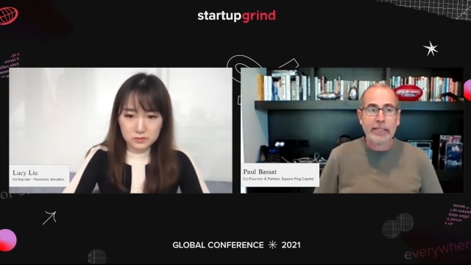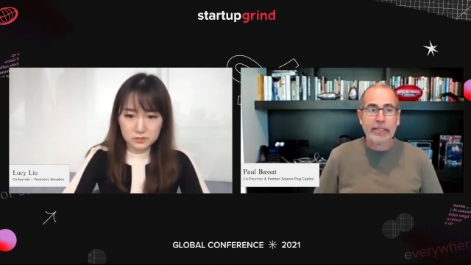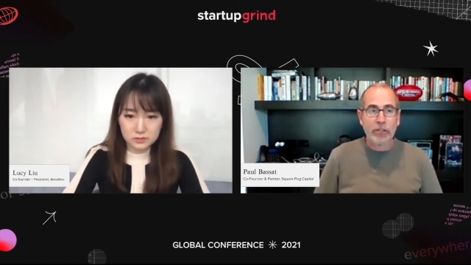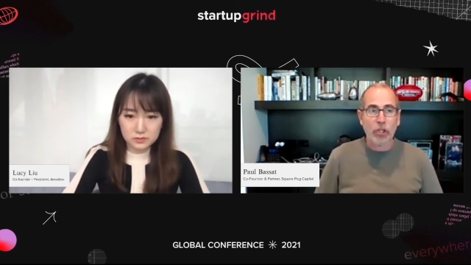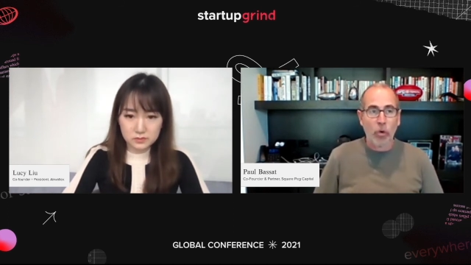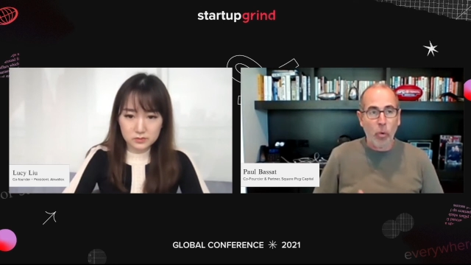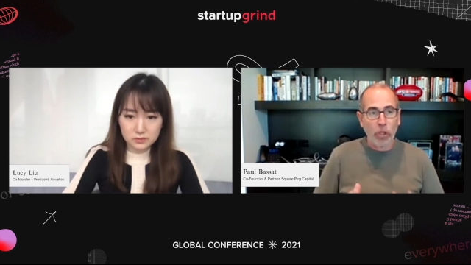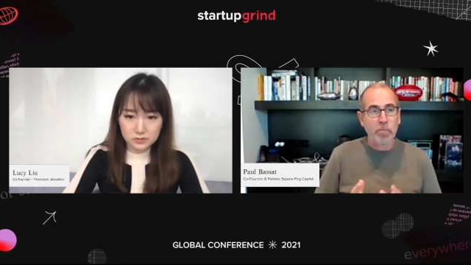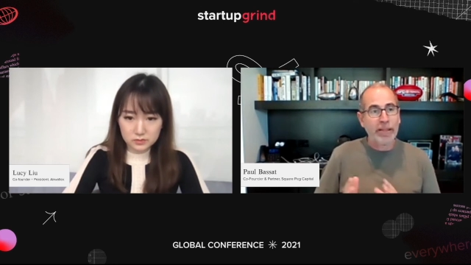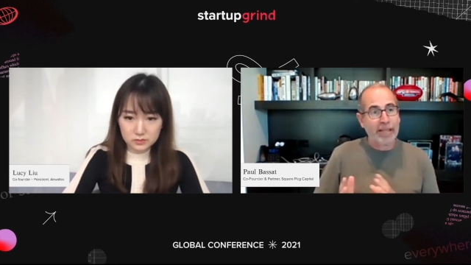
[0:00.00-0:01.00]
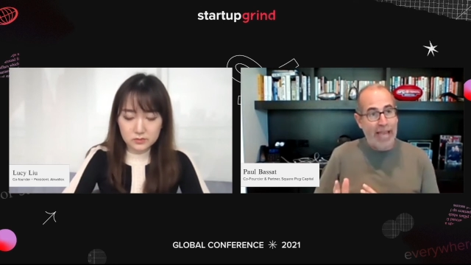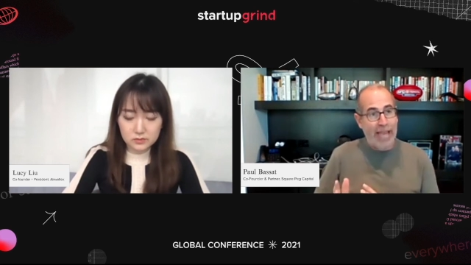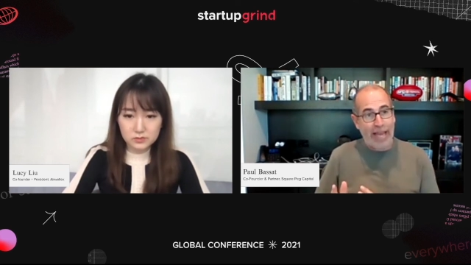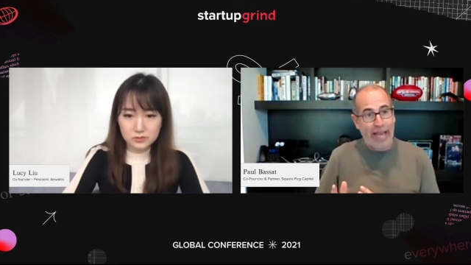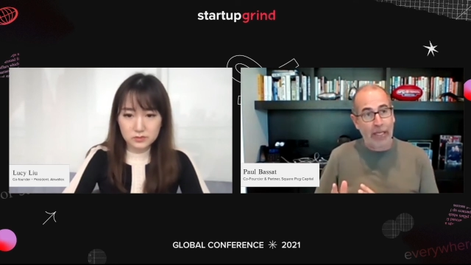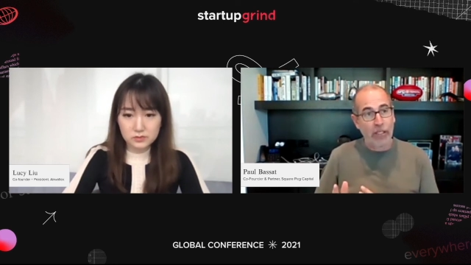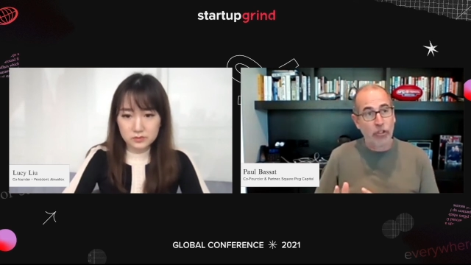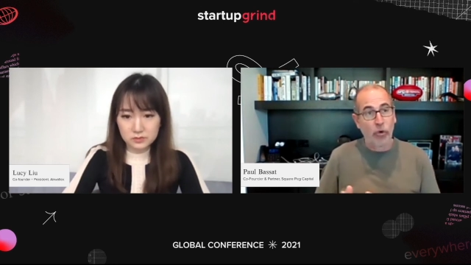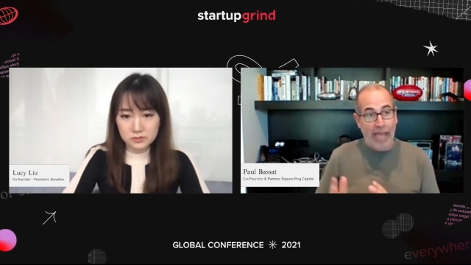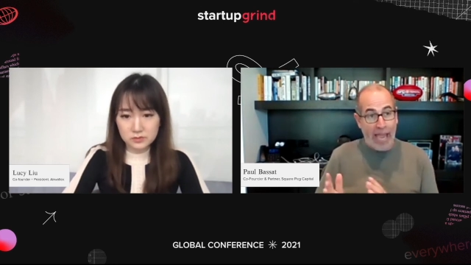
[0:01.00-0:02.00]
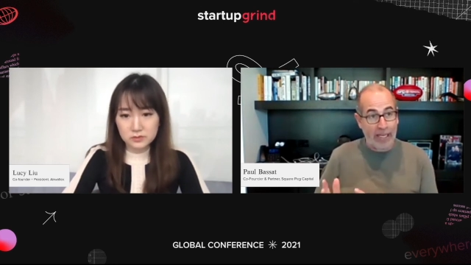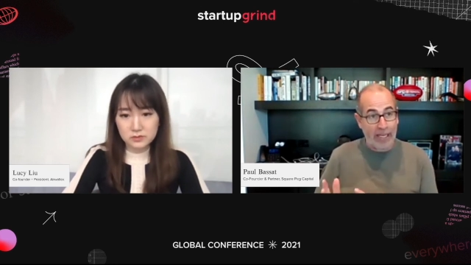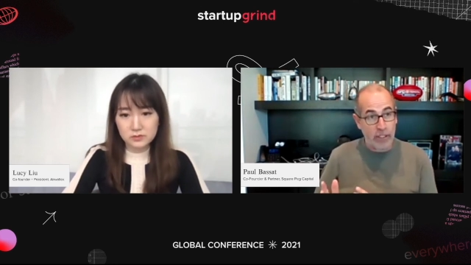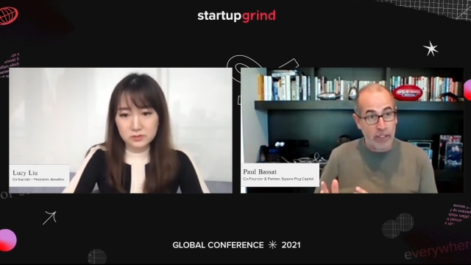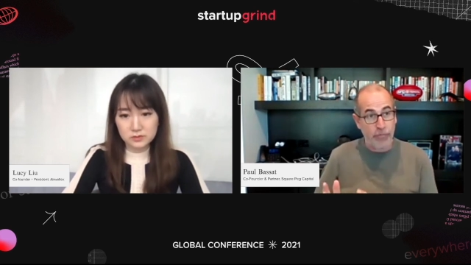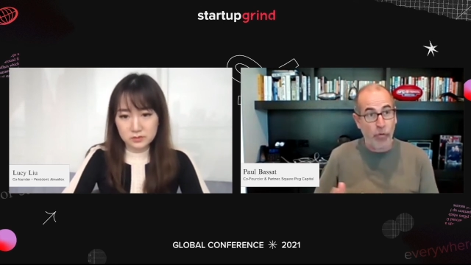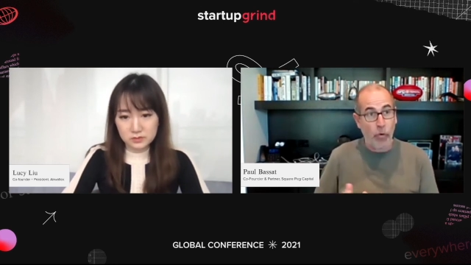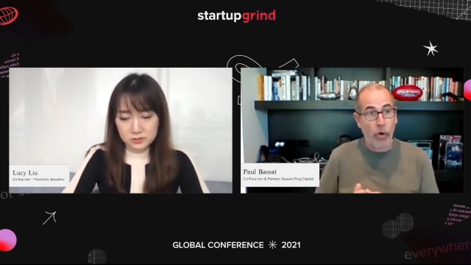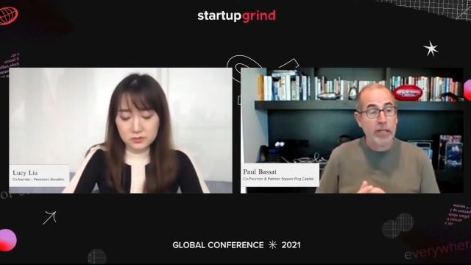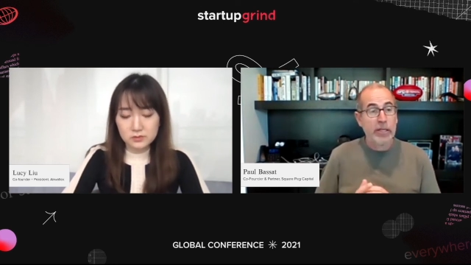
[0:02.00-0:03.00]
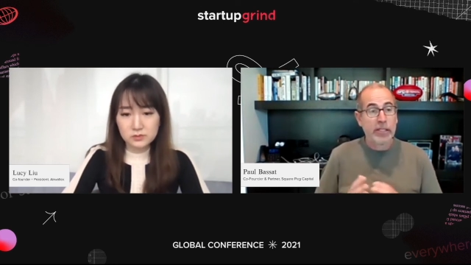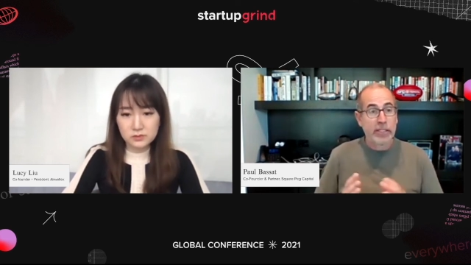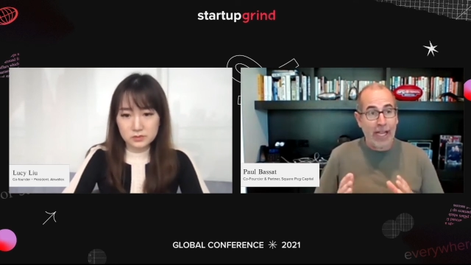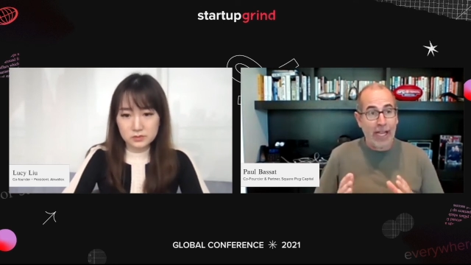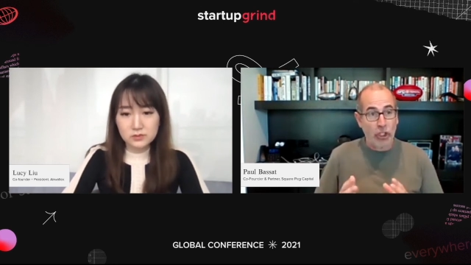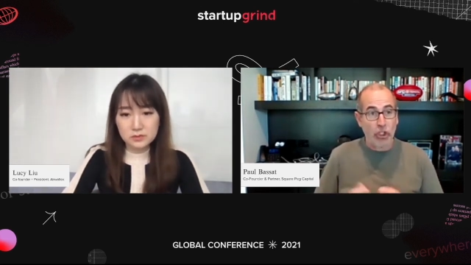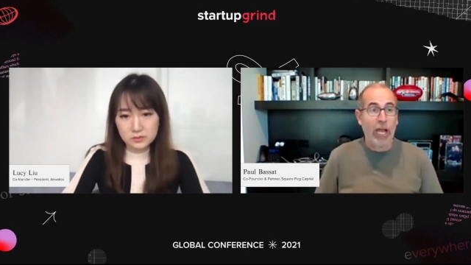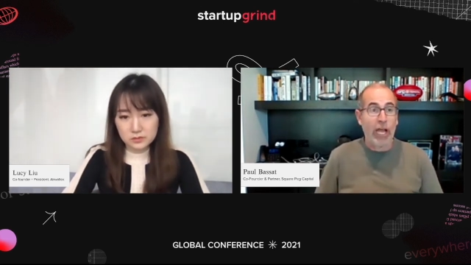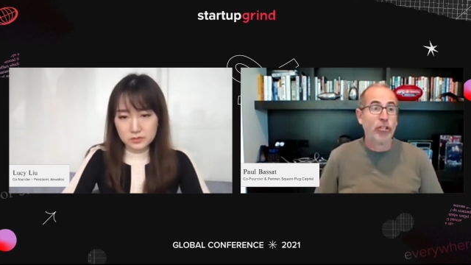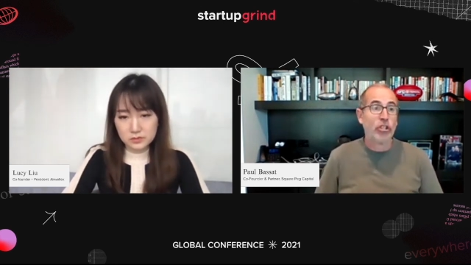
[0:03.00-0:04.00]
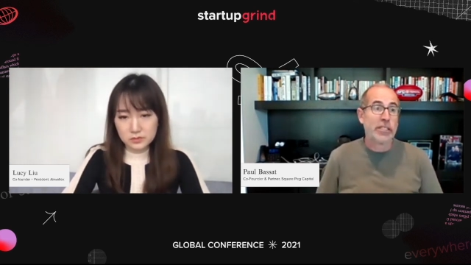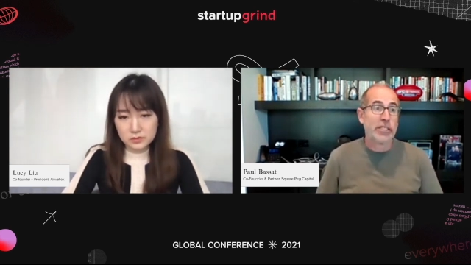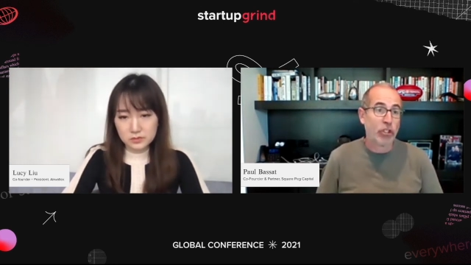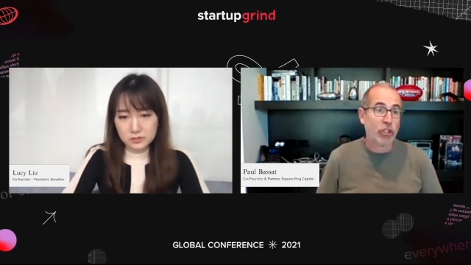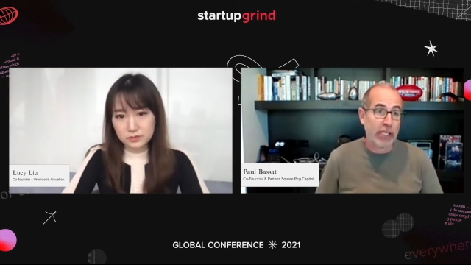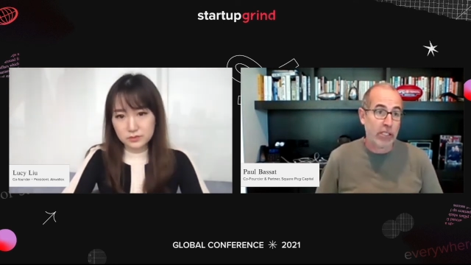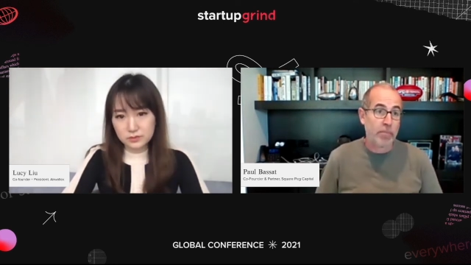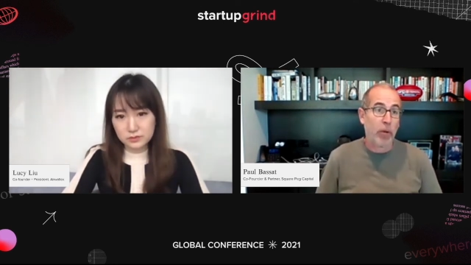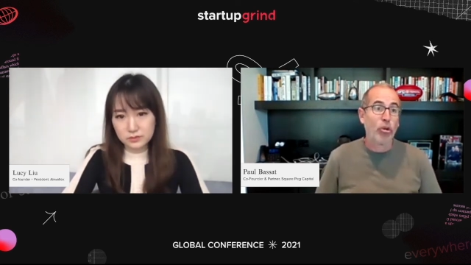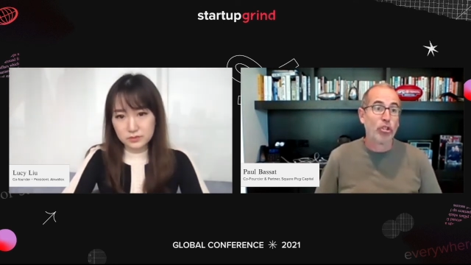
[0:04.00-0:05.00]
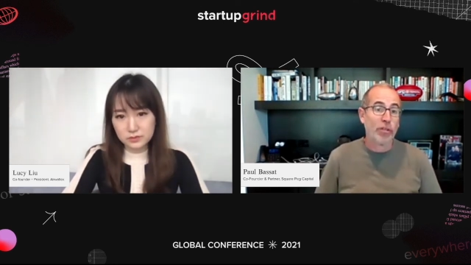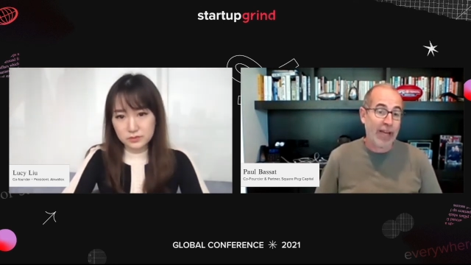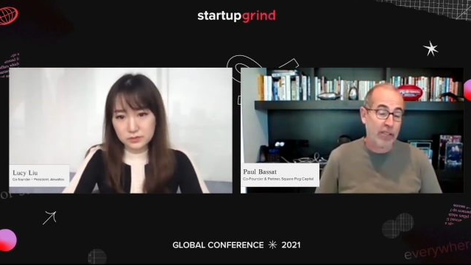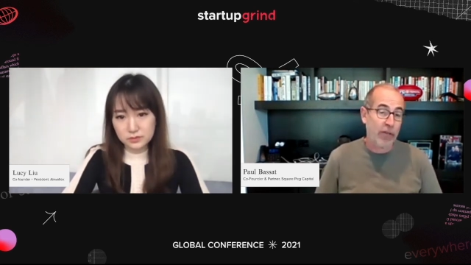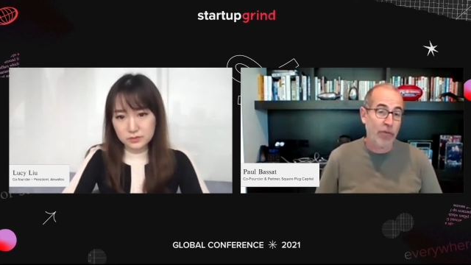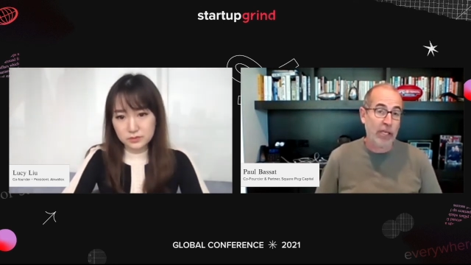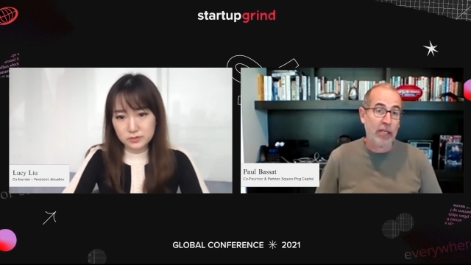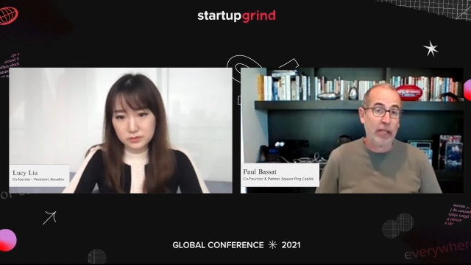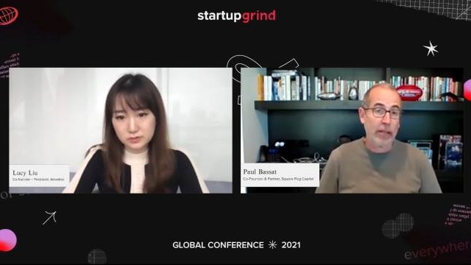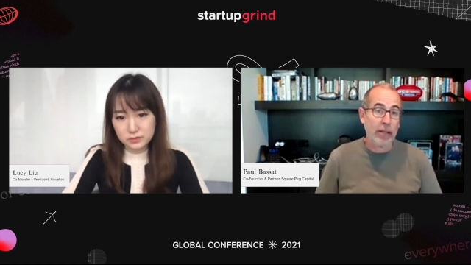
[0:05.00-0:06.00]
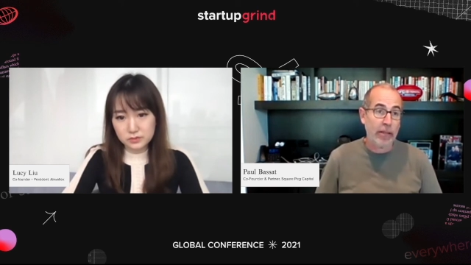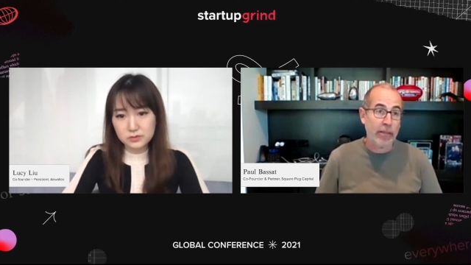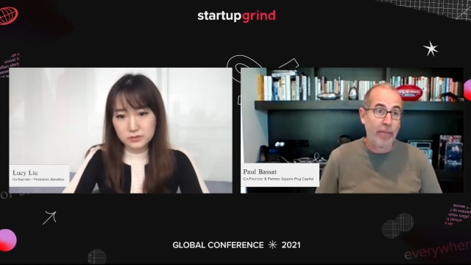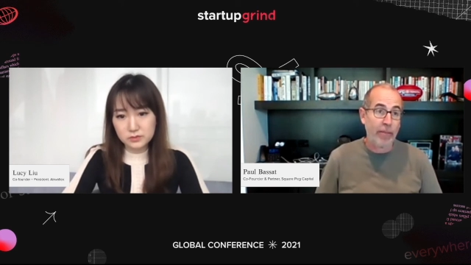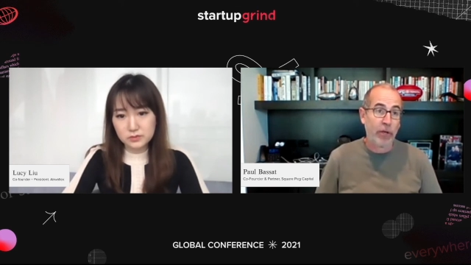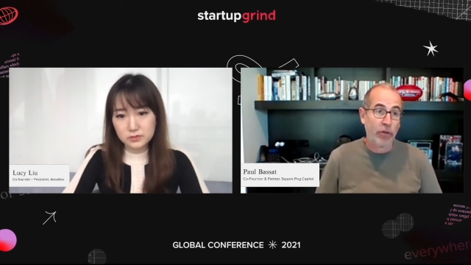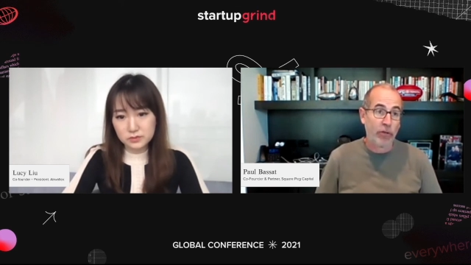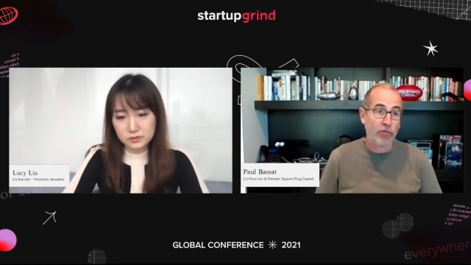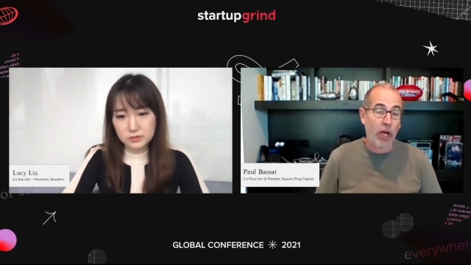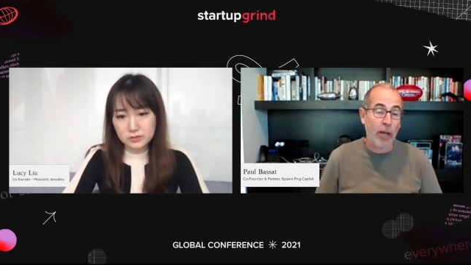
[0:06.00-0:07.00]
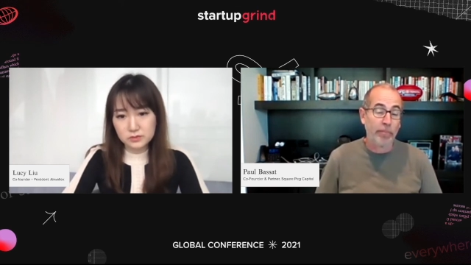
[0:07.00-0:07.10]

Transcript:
Speaker 1: you know, what's been the catalyst or catalysts for such a change and such an explosion of activity in, in that period of time?